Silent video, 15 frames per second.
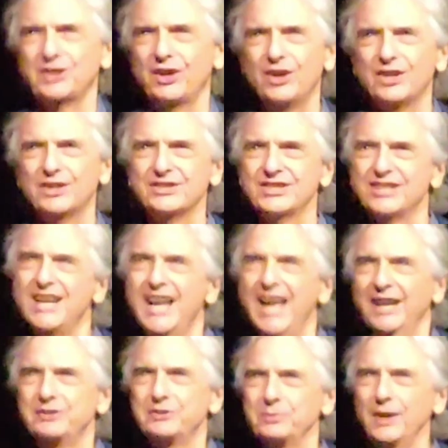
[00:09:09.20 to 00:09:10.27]
stars
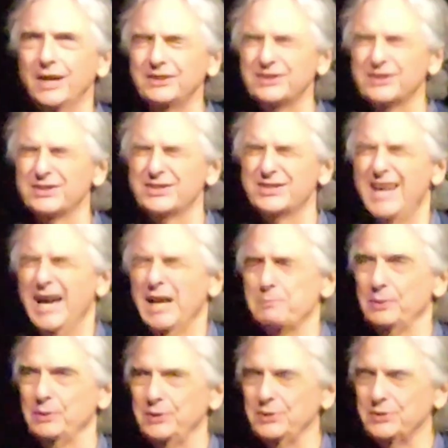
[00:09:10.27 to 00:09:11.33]
and directors
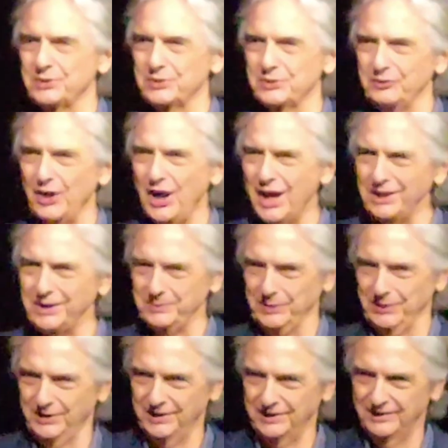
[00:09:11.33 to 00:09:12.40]
and producers of
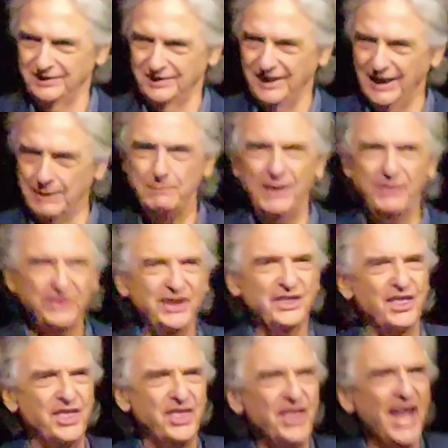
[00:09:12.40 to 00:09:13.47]
Hollywood, it meant
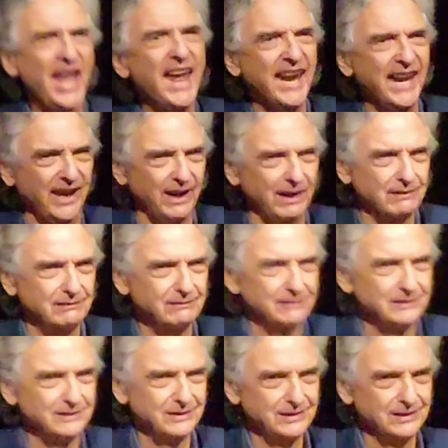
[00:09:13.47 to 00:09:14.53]
that they
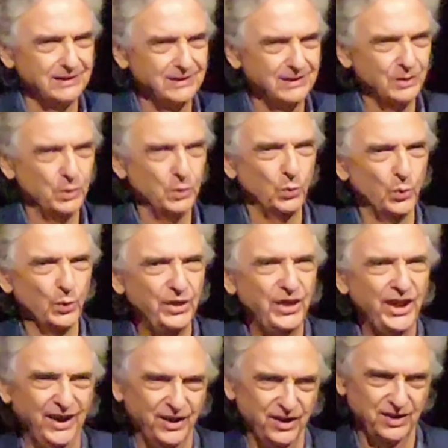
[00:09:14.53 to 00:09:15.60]
were
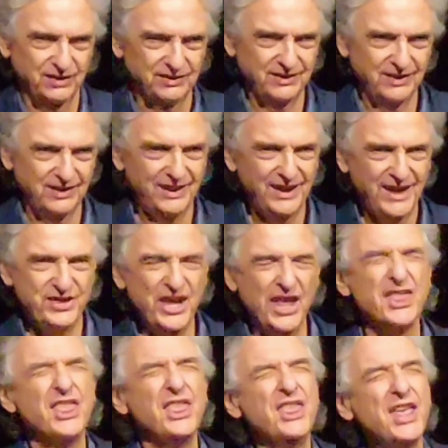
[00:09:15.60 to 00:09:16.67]
there,
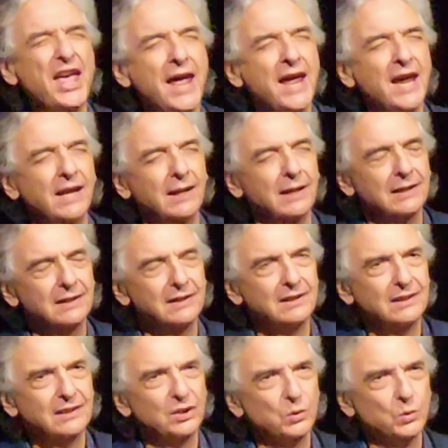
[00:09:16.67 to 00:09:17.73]
that they
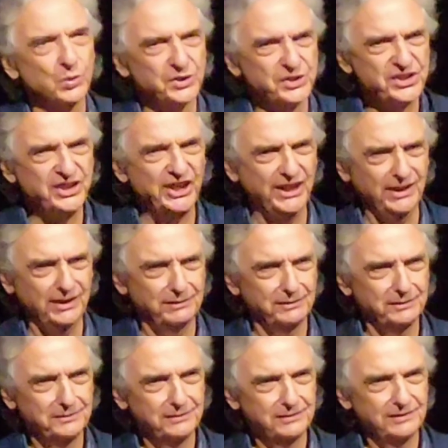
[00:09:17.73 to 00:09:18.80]
were seen,
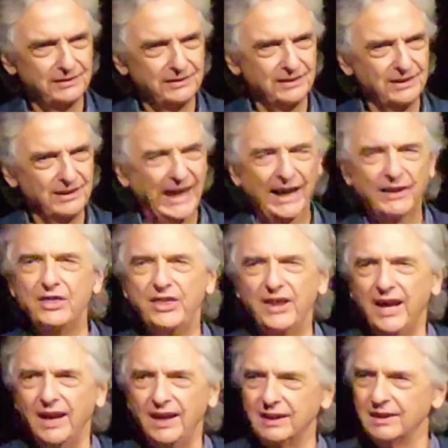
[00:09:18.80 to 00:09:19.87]
and
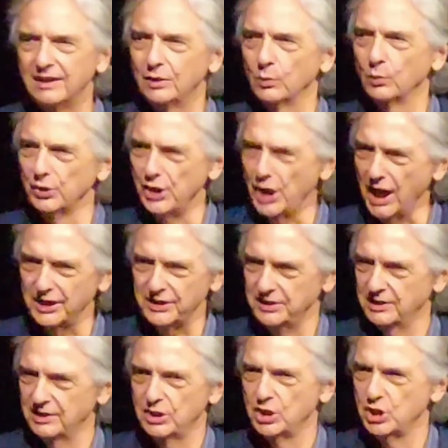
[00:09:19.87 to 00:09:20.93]
they were
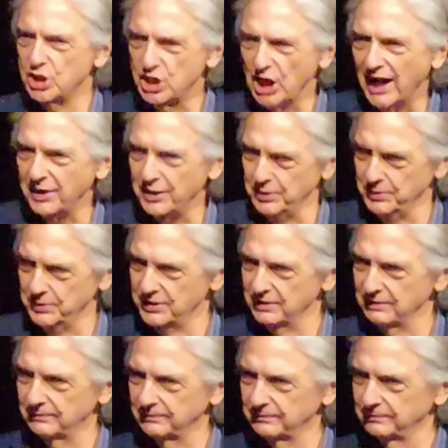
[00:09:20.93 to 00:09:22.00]
not shadows.